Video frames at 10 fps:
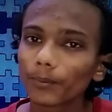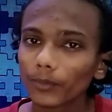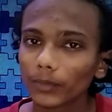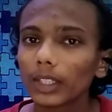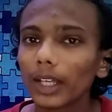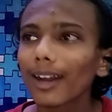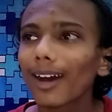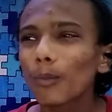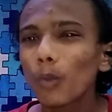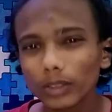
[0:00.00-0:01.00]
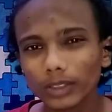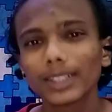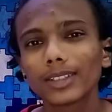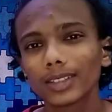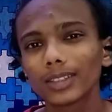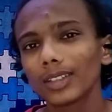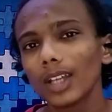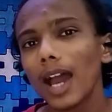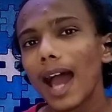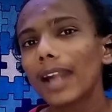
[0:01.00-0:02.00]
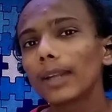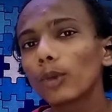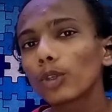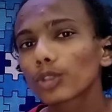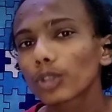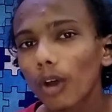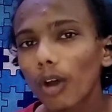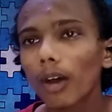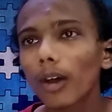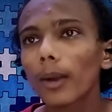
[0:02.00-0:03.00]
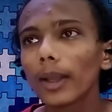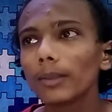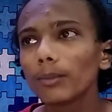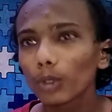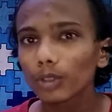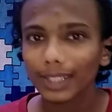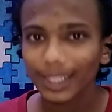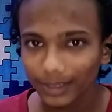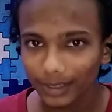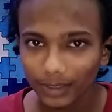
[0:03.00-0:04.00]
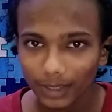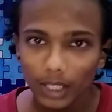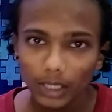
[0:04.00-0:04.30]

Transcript: there are more sensors, and in most cases